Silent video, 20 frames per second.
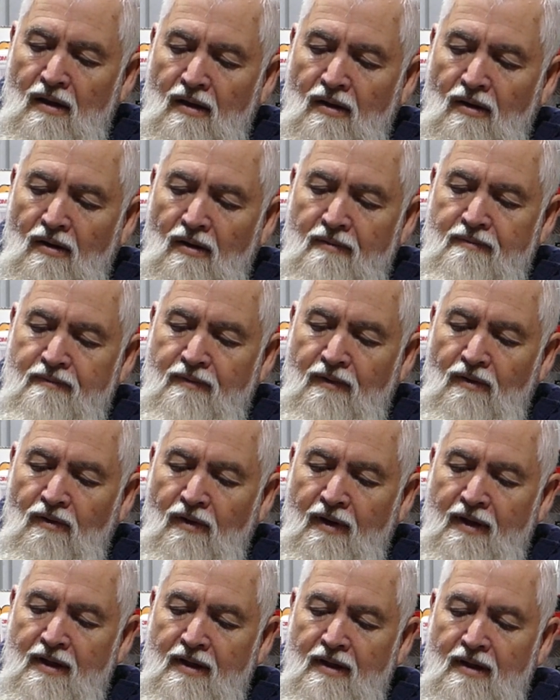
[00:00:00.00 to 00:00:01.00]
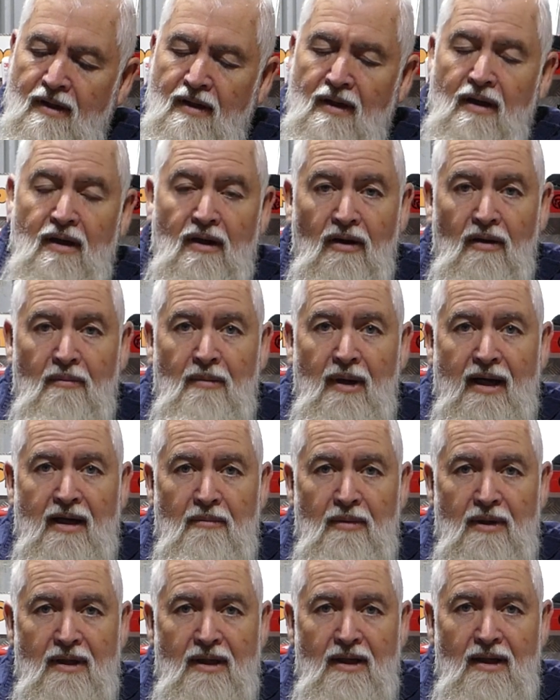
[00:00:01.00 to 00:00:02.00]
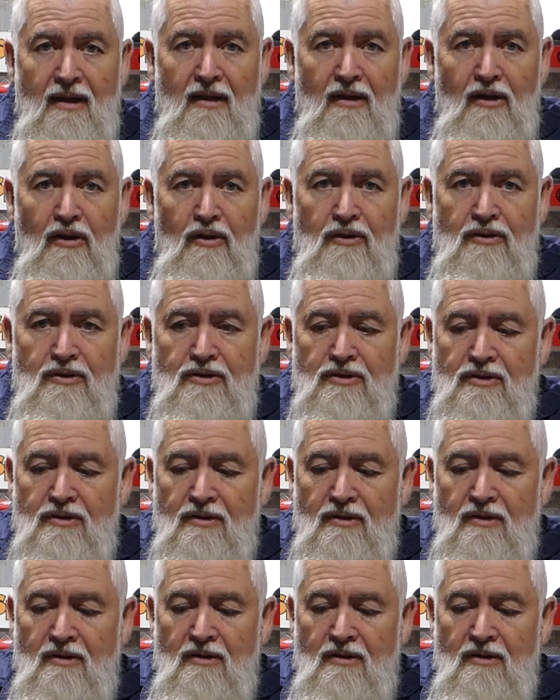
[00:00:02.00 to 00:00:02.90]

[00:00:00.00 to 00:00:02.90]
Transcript: I find I make them a little loose,